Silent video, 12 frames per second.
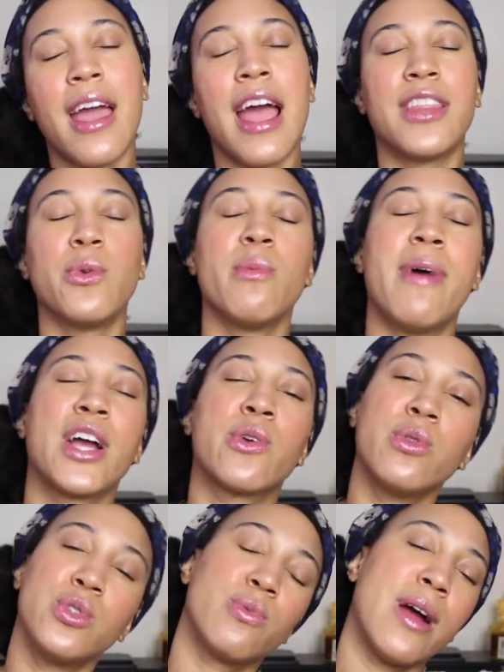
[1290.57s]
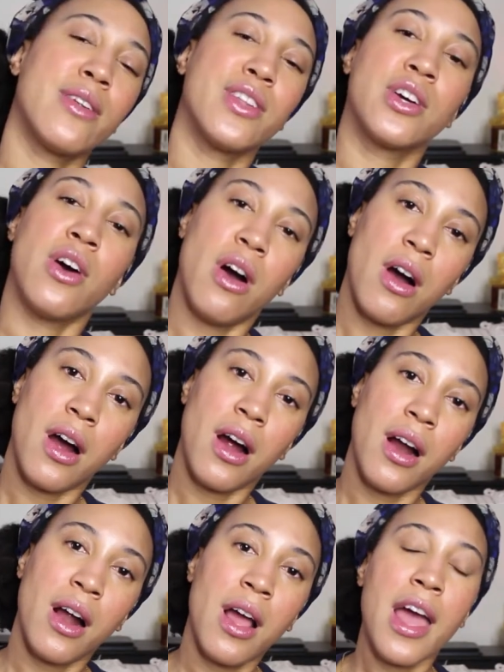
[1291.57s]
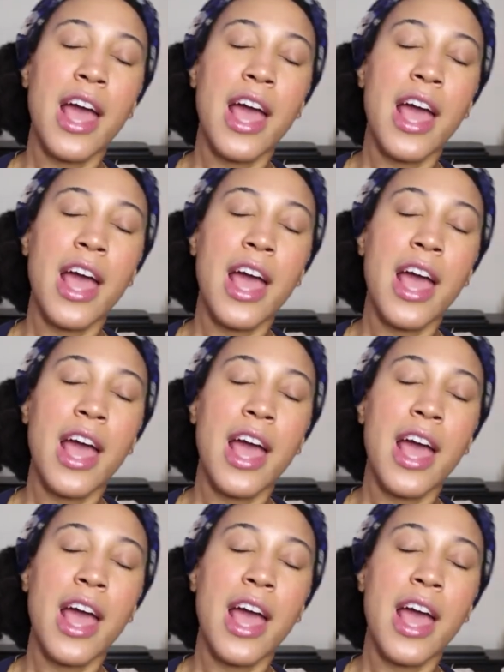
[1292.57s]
and then we might cruise around in the car